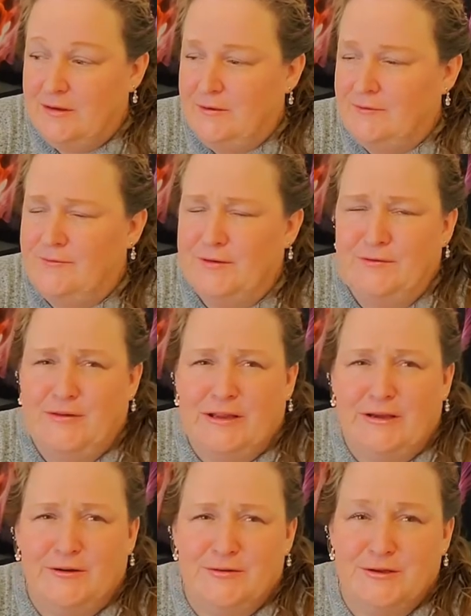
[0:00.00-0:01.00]
50
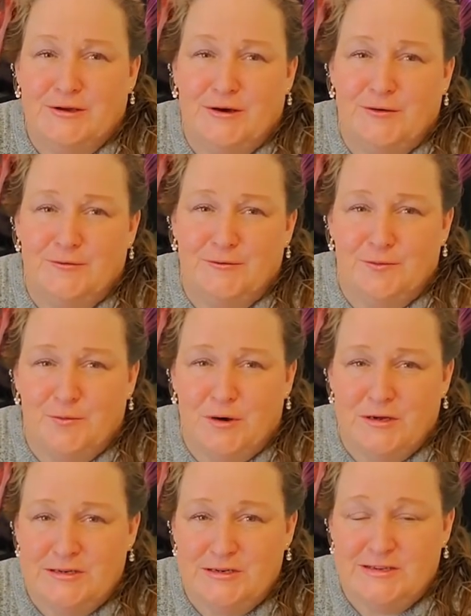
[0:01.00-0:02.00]
years ago from
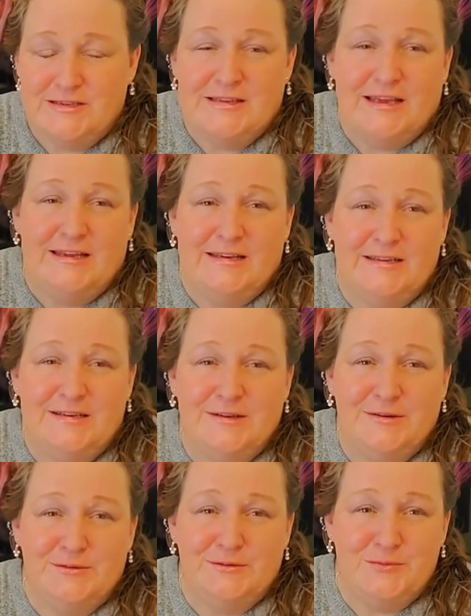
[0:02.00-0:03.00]
Washington State
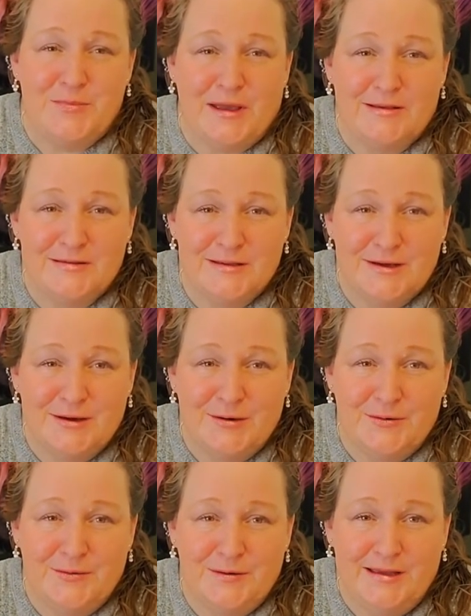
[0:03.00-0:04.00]
to New
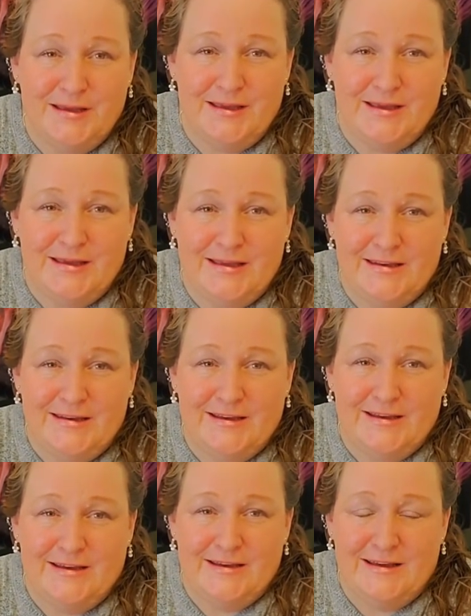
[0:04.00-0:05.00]
Mexico. And
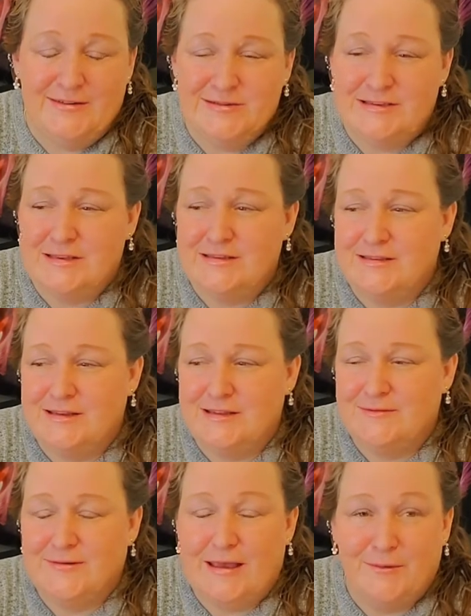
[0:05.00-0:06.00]
ever since then, the
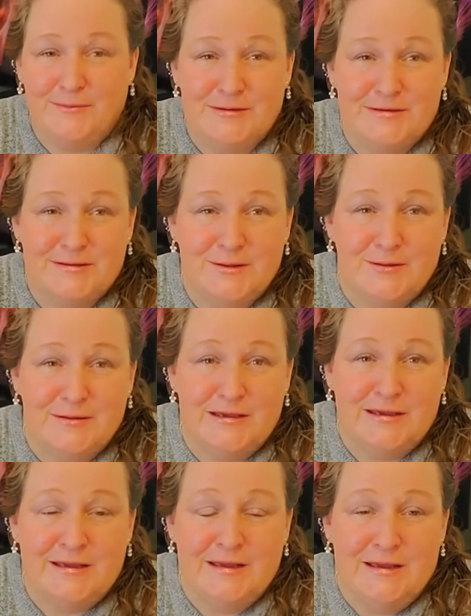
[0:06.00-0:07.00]
family
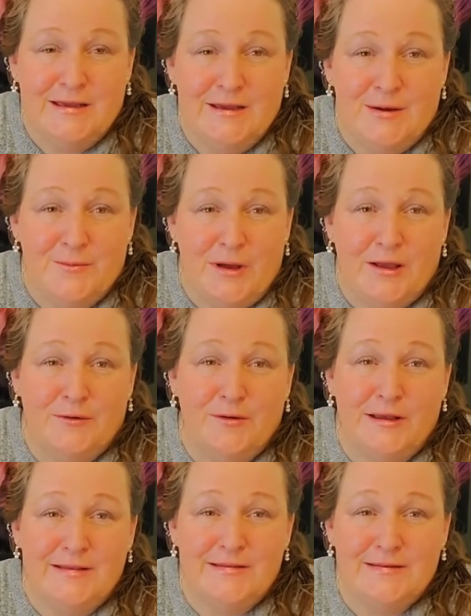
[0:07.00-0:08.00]
slowly
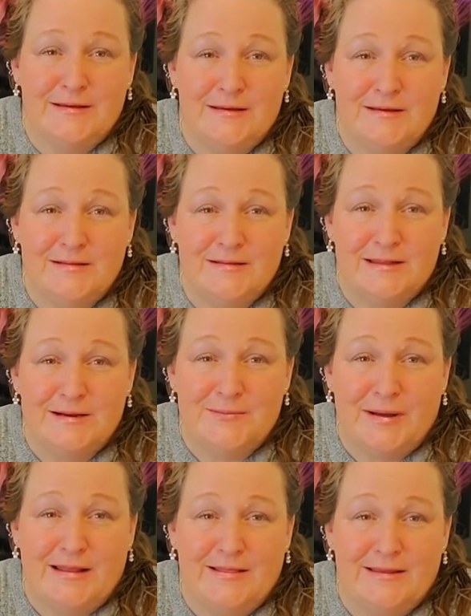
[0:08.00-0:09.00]
migrates little
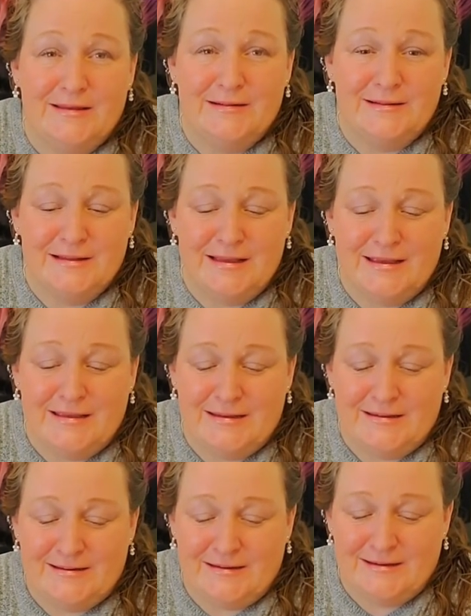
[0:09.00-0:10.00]
by little.
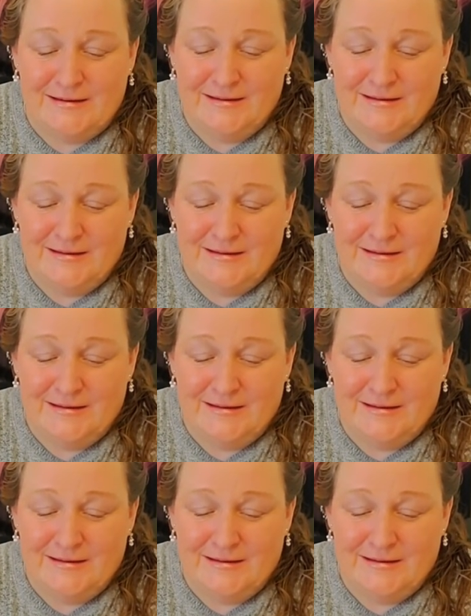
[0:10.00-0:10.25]
And